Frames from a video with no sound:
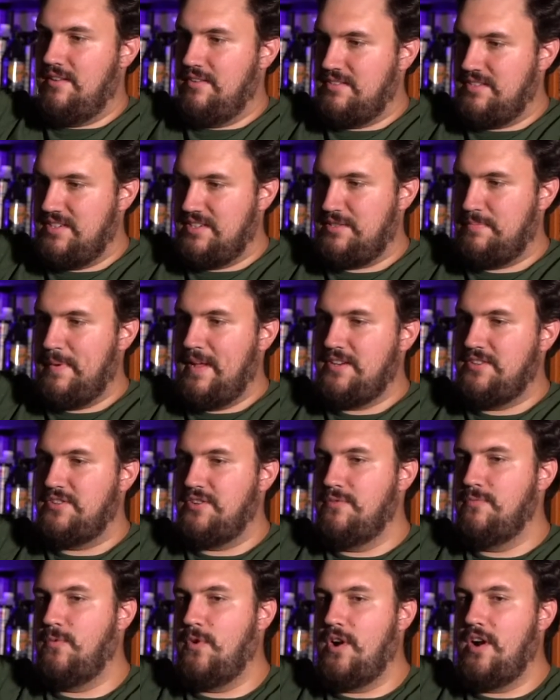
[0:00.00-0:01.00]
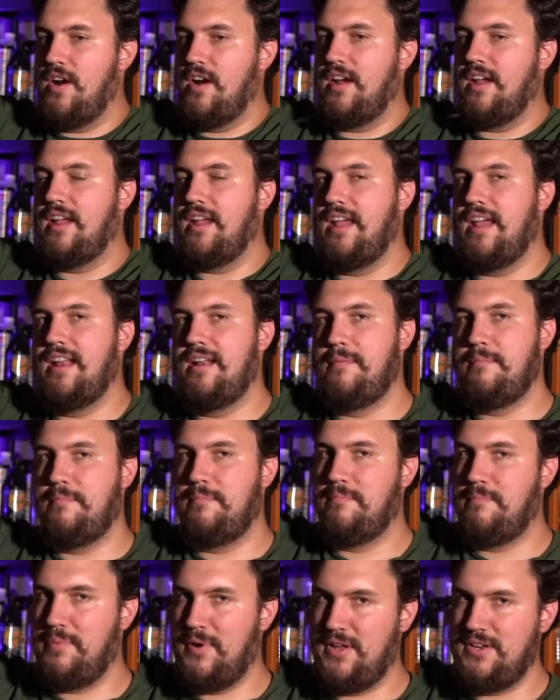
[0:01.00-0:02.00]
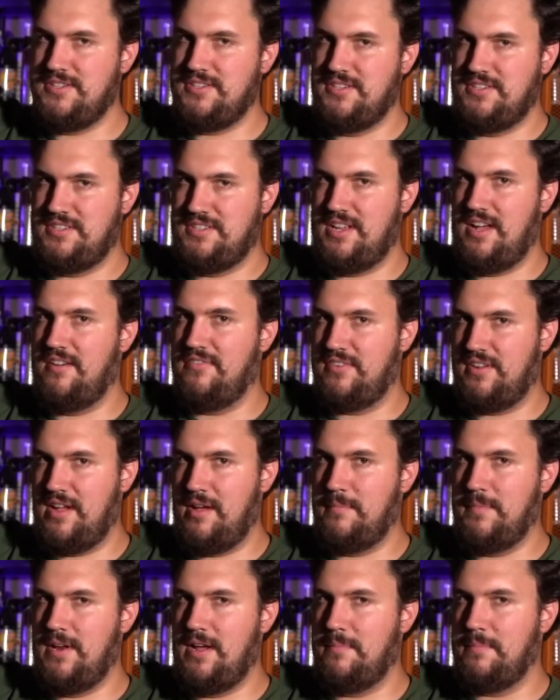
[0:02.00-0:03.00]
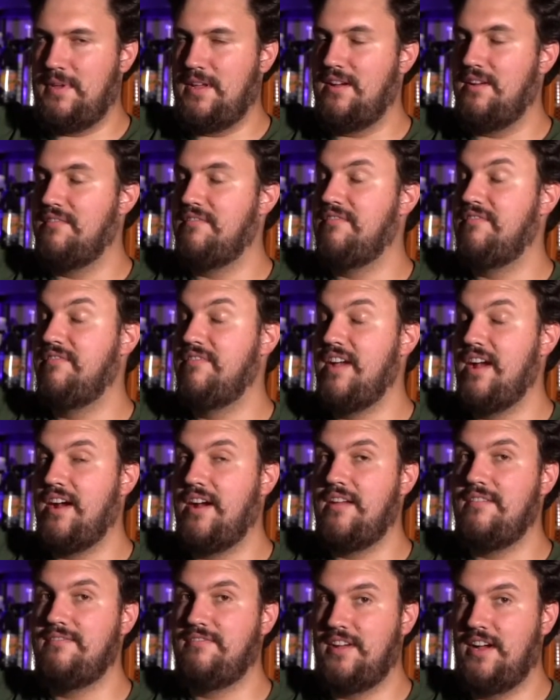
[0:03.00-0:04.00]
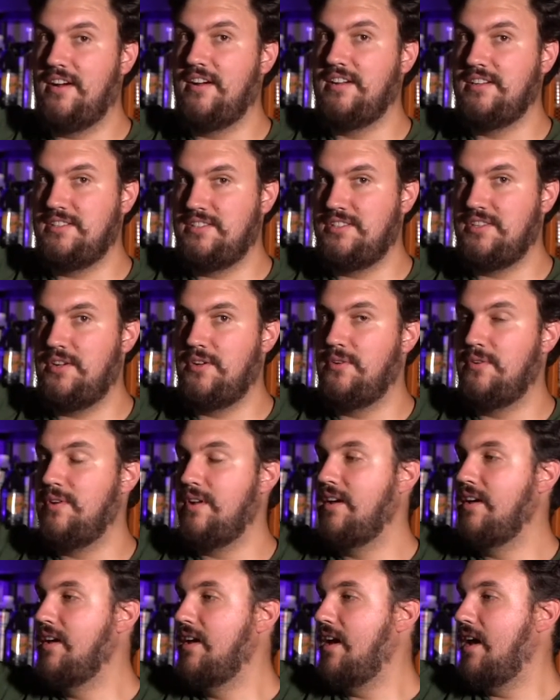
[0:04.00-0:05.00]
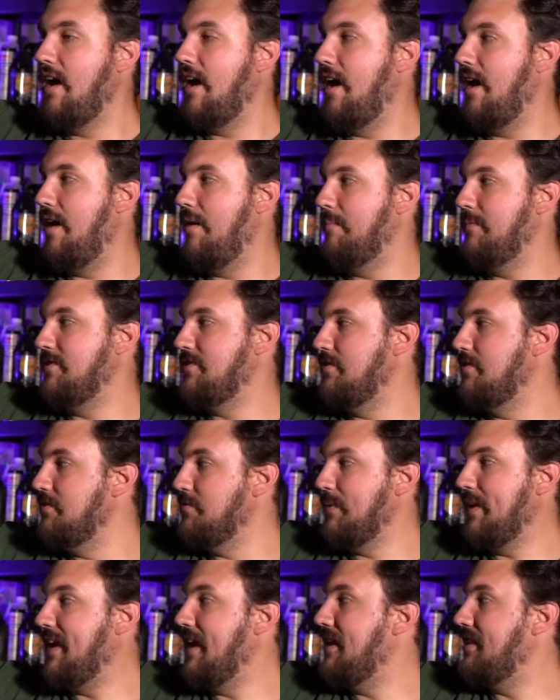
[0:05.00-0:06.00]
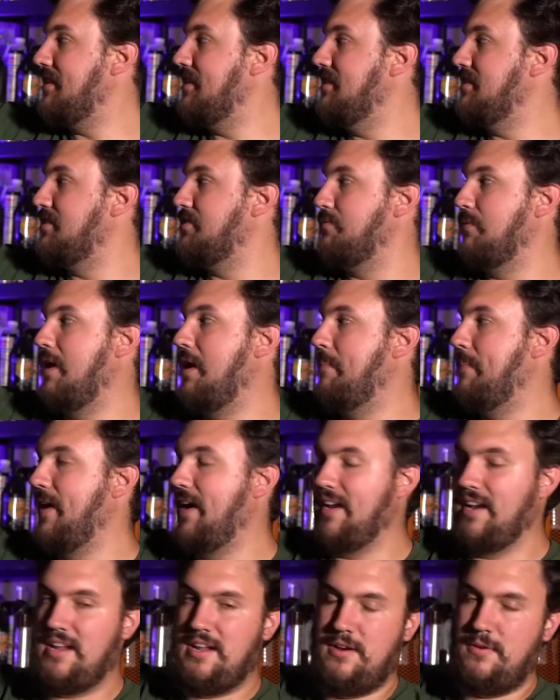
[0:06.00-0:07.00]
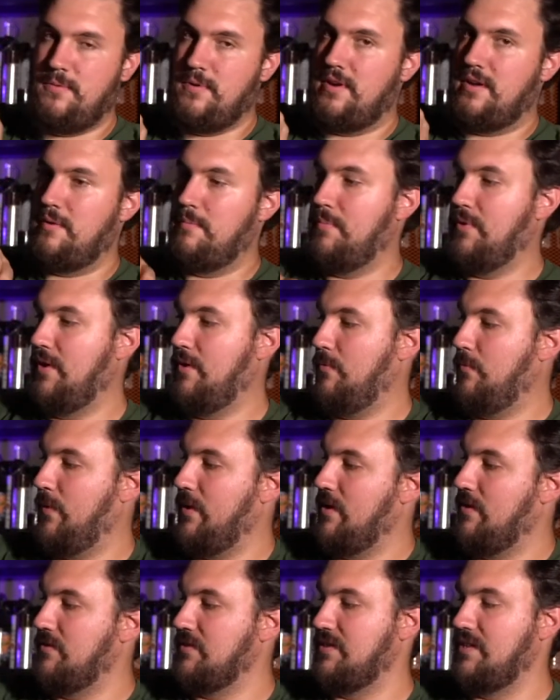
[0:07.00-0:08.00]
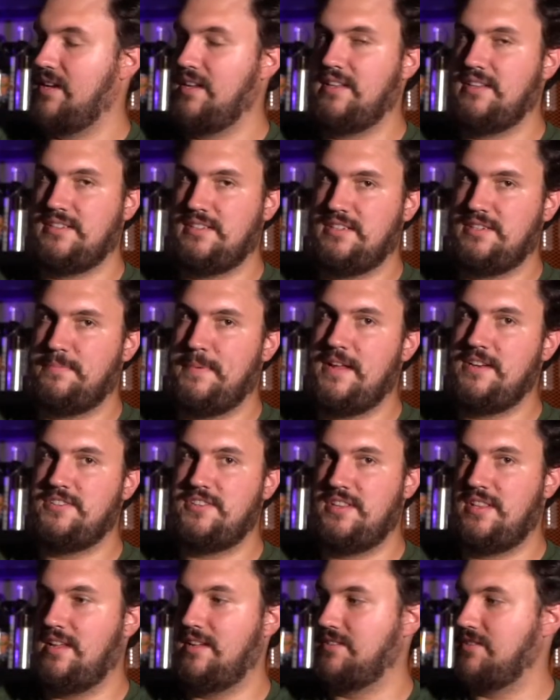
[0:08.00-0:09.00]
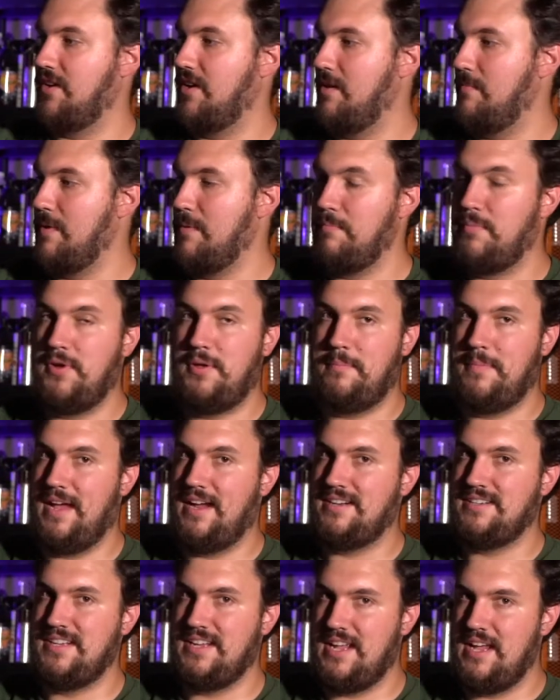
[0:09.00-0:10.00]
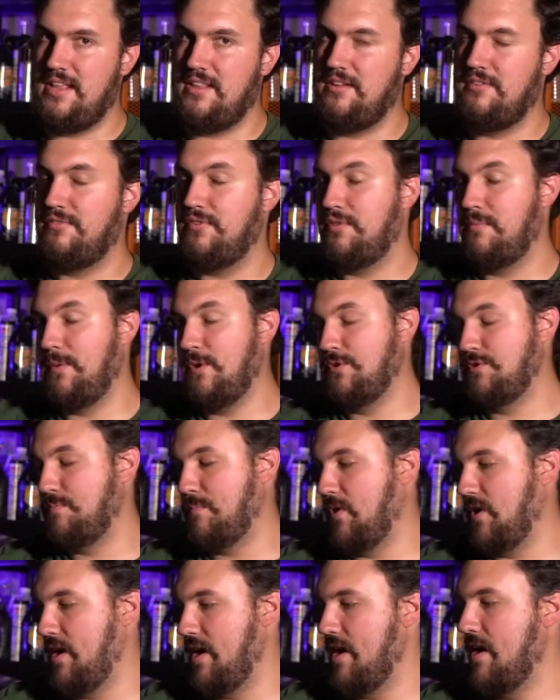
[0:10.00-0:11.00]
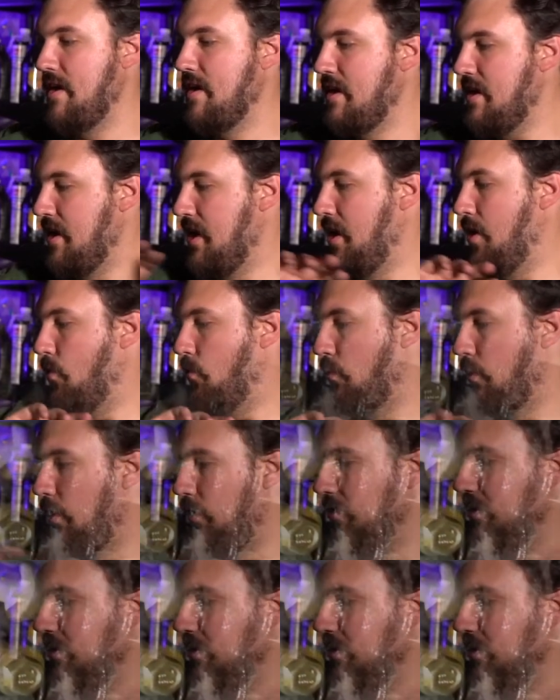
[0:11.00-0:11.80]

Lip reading: suspension work and a bunch of stuff coming up here very, very soon. As soon as we get this swap out of here, we're gonna put wheels on the suspension that's already been put back together for the most part. Roll